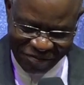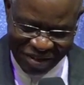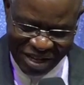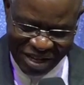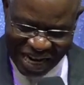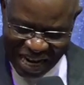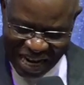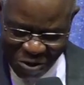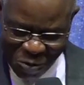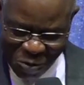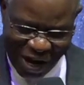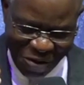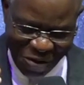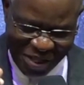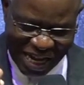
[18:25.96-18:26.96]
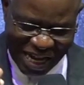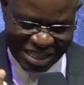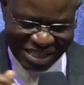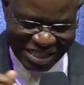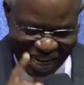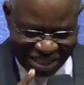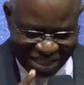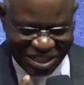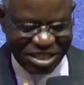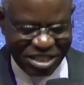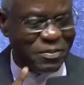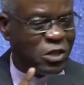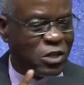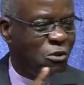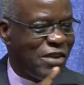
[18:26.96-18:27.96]
And how do I know that? Genesis
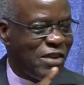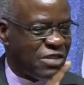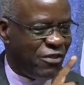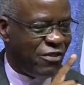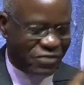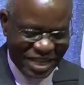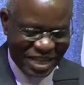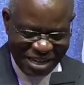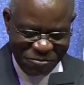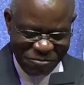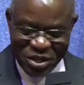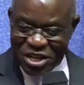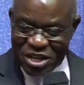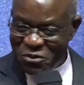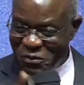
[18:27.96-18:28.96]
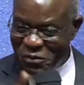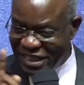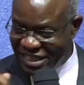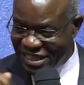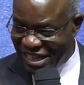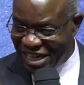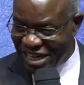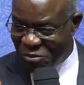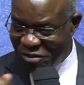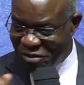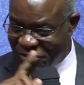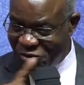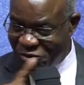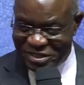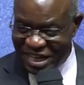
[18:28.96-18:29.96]
chapter 2, verse 15 to 16. We've
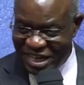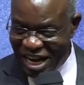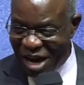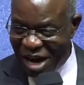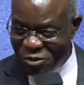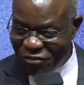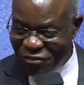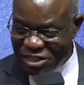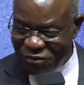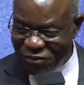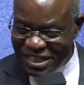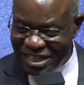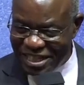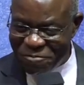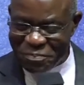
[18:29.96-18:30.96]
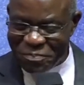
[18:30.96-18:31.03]
seen up to verse 14.